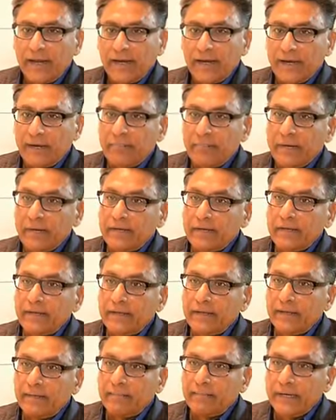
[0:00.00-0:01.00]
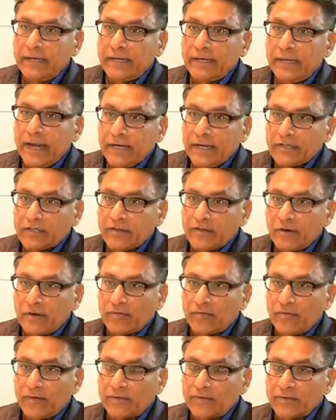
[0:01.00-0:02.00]
And they may meet that
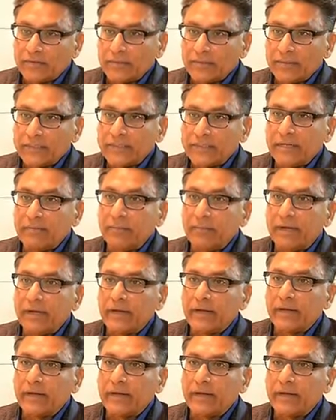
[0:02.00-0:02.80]
shortfall to some extent by